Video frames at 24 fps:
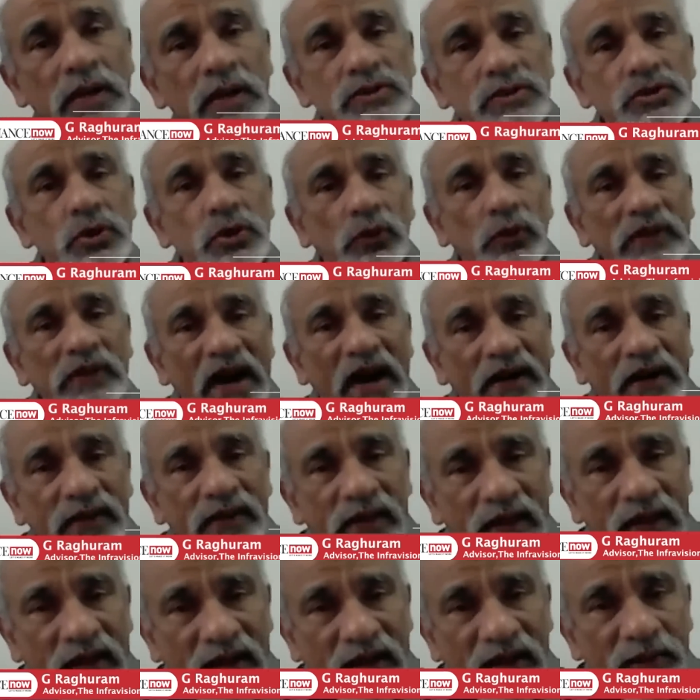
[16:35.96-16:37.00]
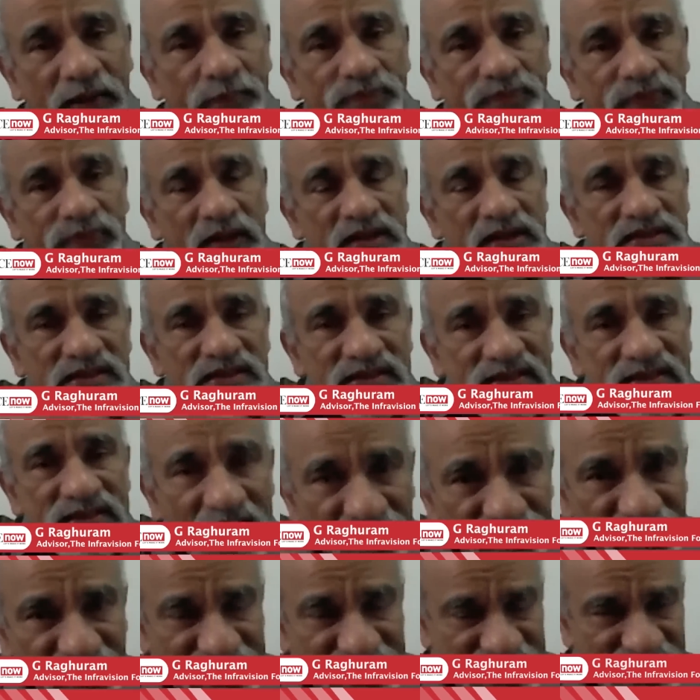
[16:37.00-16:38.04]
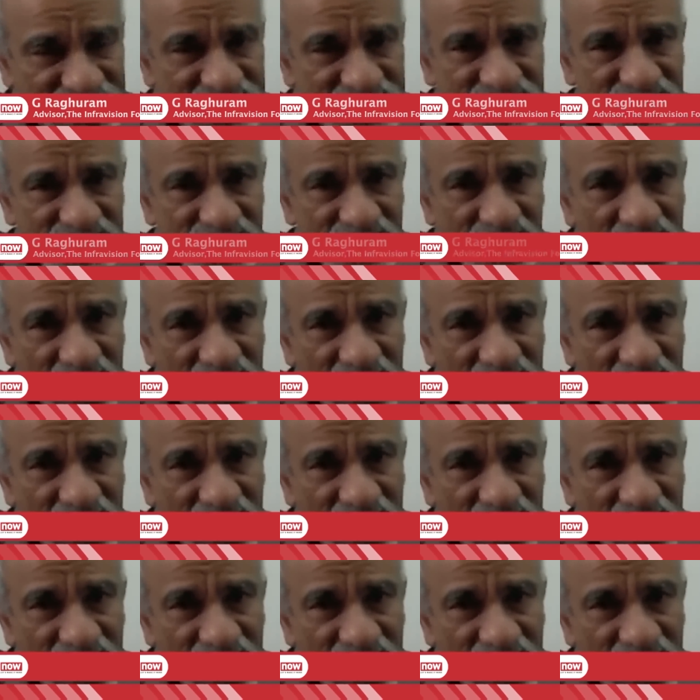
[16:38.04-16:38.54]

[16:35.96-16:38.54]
so that the surface